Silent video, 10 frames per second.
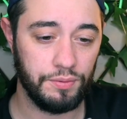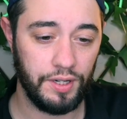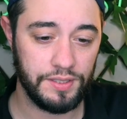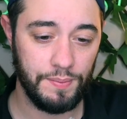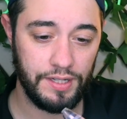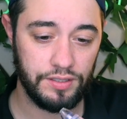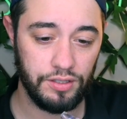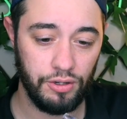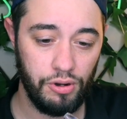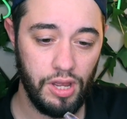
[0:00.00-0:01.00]
what it's meant
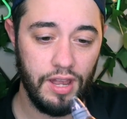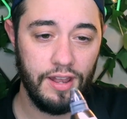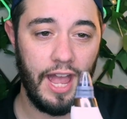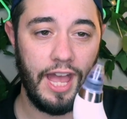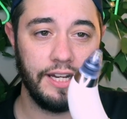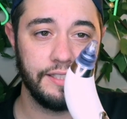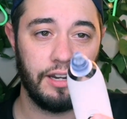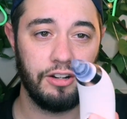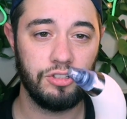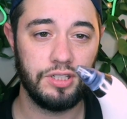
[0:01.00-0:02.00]
to, and it's
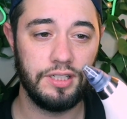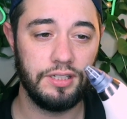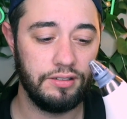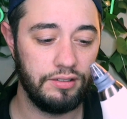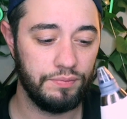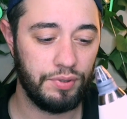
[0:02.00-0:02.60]
actually